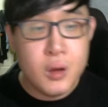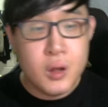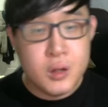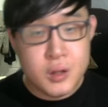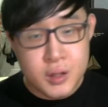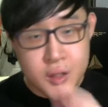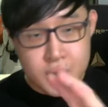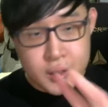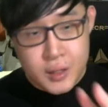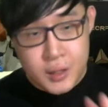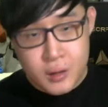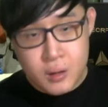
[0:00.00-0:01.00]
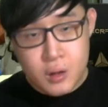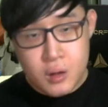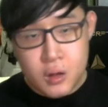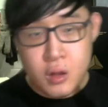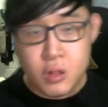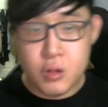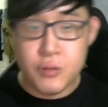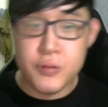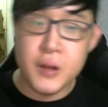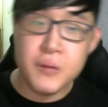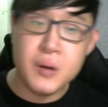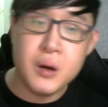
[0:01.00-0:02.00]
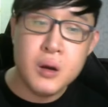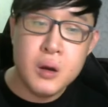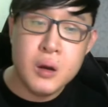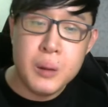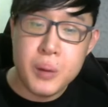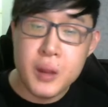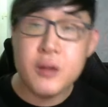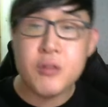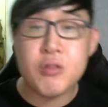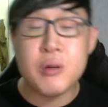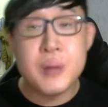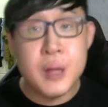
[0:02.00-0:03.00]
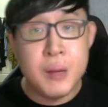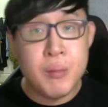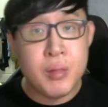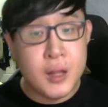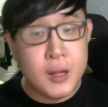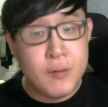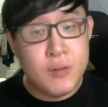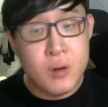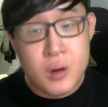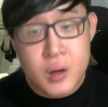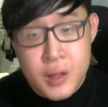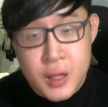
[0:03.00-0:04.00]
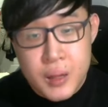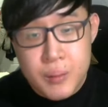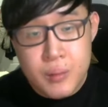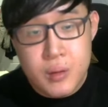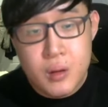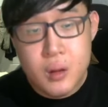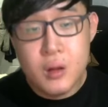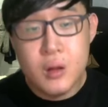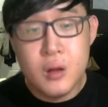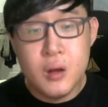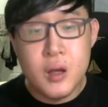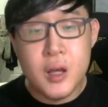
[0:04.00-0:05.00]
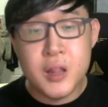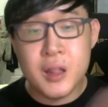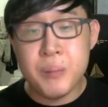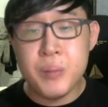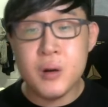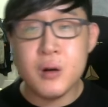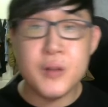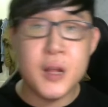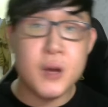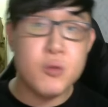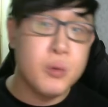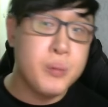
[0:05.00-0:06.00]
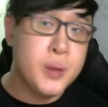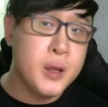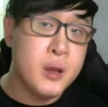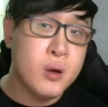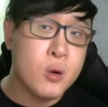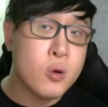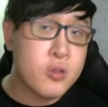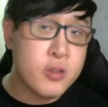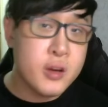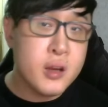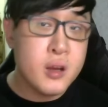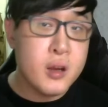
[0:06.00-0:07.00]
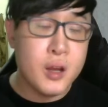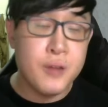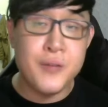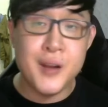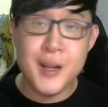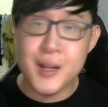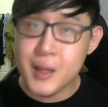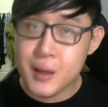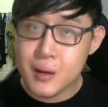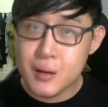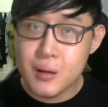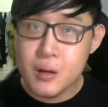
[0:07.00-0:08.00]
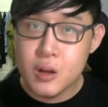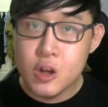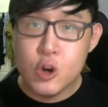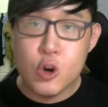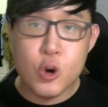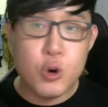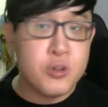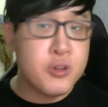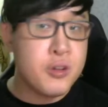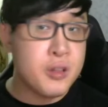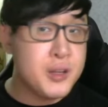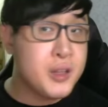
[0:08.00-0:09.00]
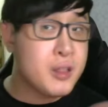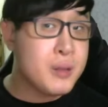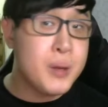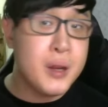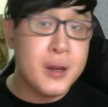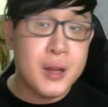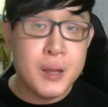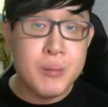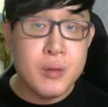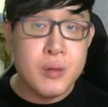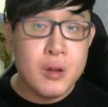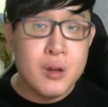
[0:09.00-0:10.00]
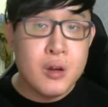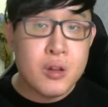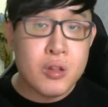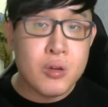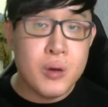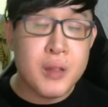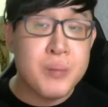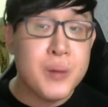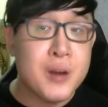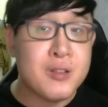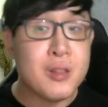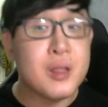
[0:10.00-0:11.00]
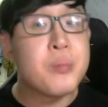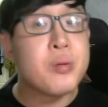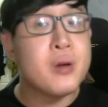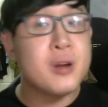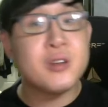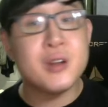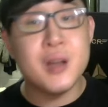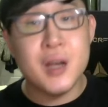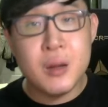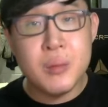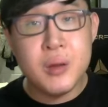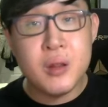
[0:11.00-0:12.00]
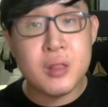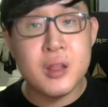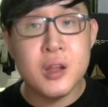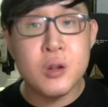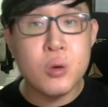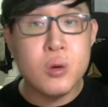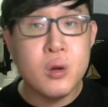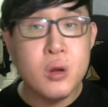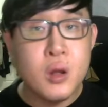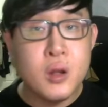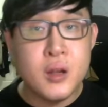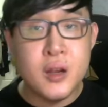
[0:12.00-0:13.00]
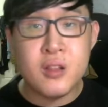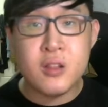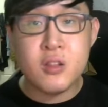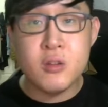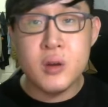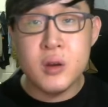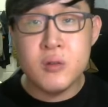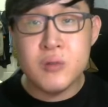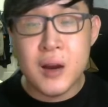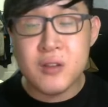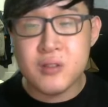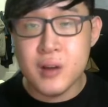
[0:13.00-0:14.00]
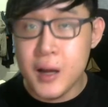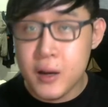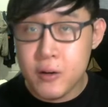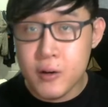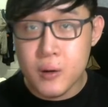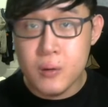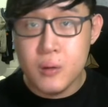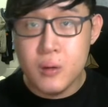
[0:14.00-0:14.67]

The third thing is to favor players from teams that have longer game. Example of that would be OG and Fnatic. OG is a disciplined team, so as much as they pressure the enemies, they don't necessarily rush the high ground.